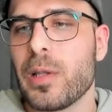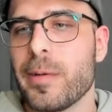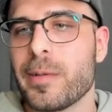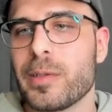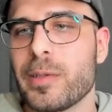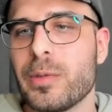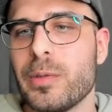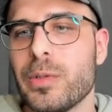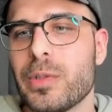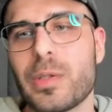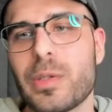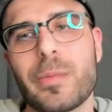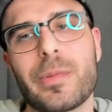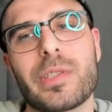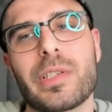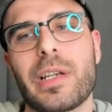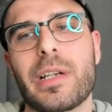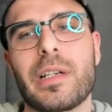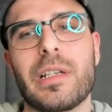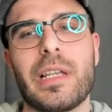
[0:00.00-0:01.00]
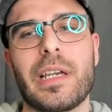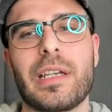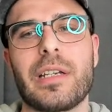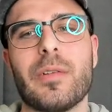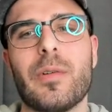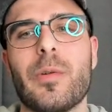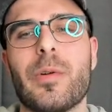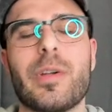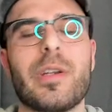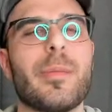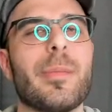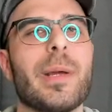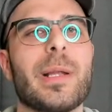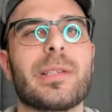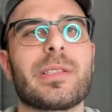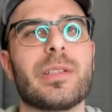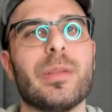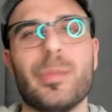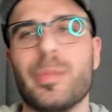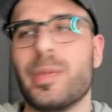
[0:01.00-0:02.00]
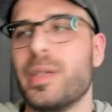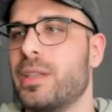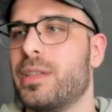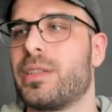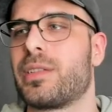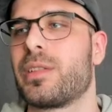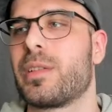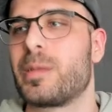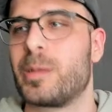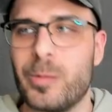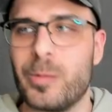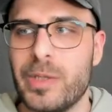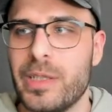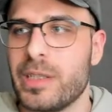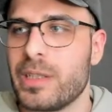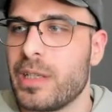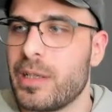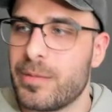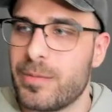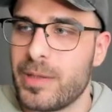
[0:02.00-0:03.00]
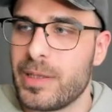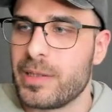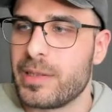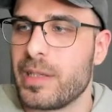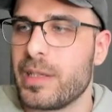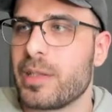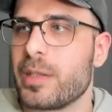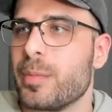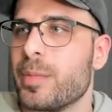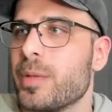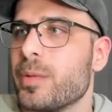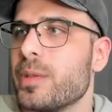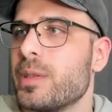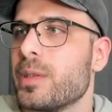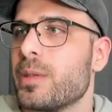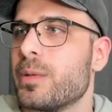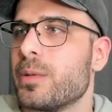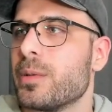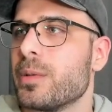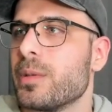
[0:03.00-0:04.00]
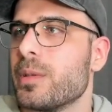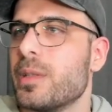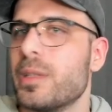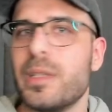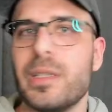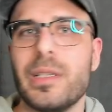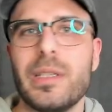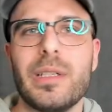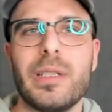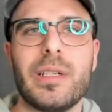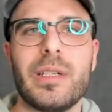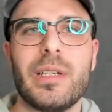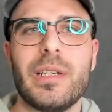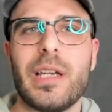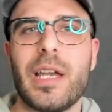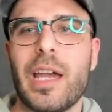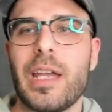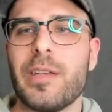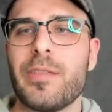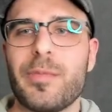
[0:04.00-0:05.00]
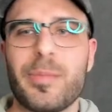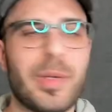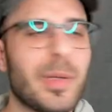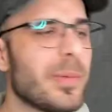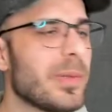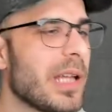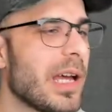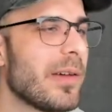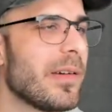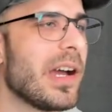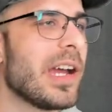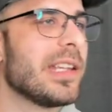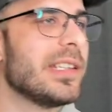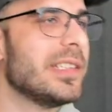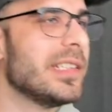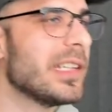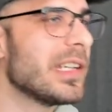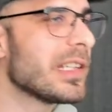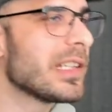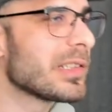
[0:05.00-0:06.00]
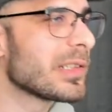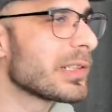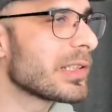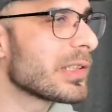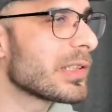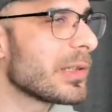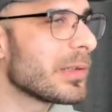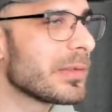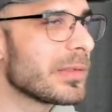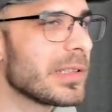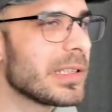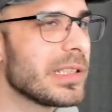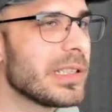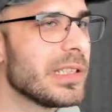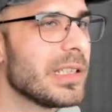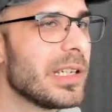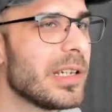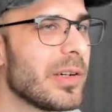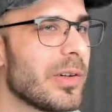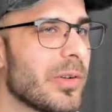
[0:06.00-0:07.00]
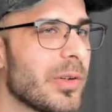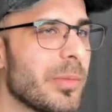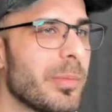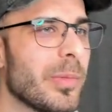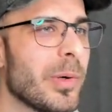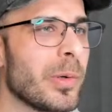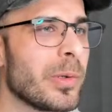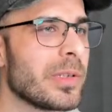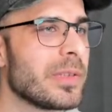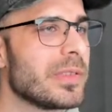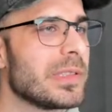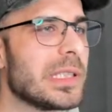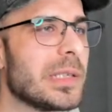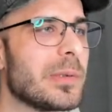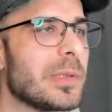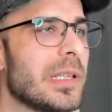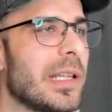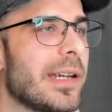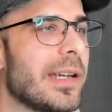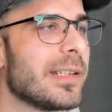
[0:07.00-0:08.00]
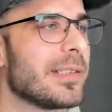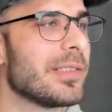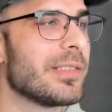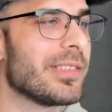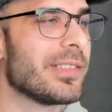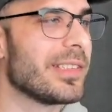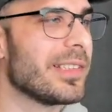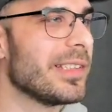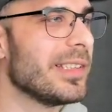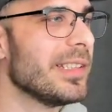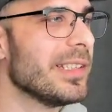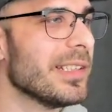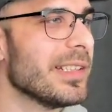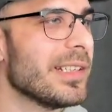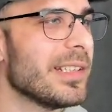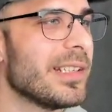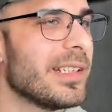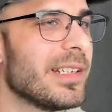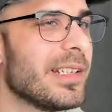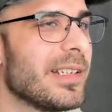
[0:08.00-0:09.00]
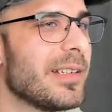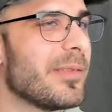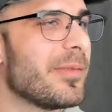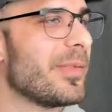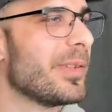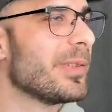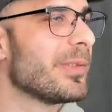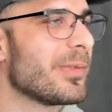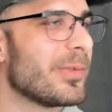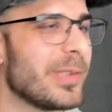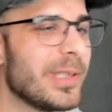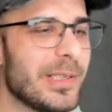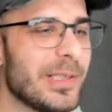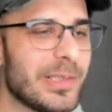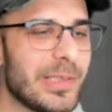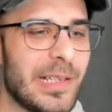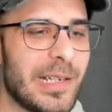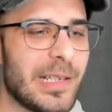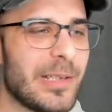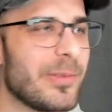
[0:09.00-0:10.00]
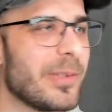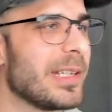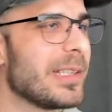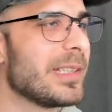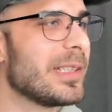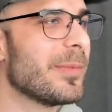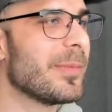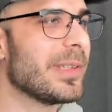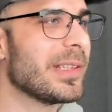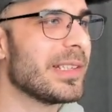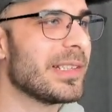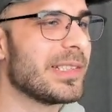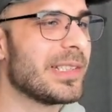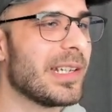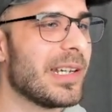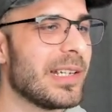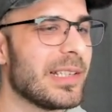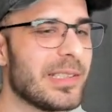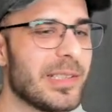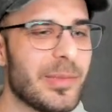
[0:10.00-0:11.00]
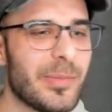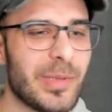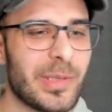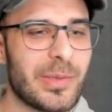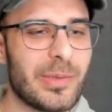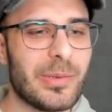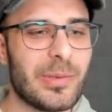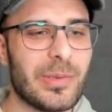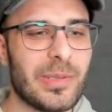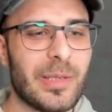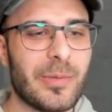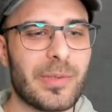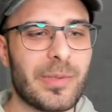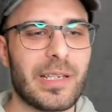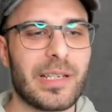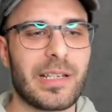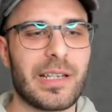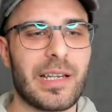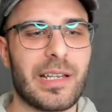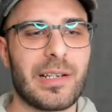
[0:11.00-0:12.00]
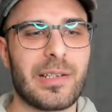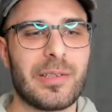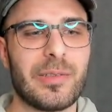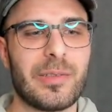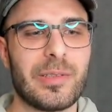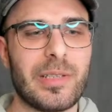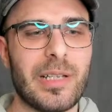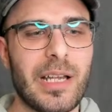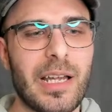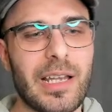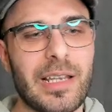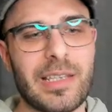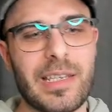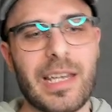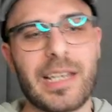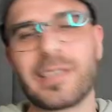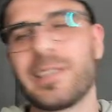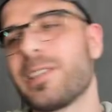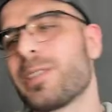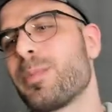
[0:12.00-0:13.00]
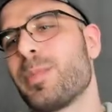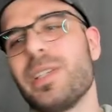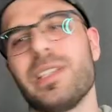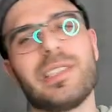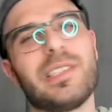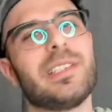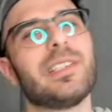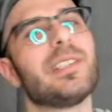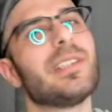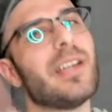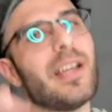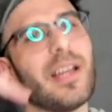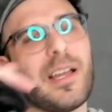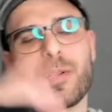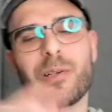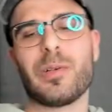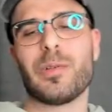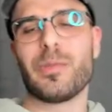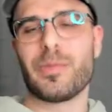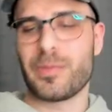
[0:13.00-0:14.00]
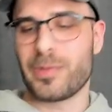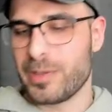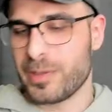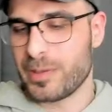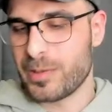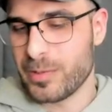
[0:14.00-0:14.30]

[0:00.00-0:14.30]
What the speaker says: to do some sort of like ornamental piece on a ring. I think that could be really cool. And if people have ideas or something, or motives they would like to see, feel free to like write them in the chat. That'd be cool, and we can kind of go. Necklace piece here, go for it.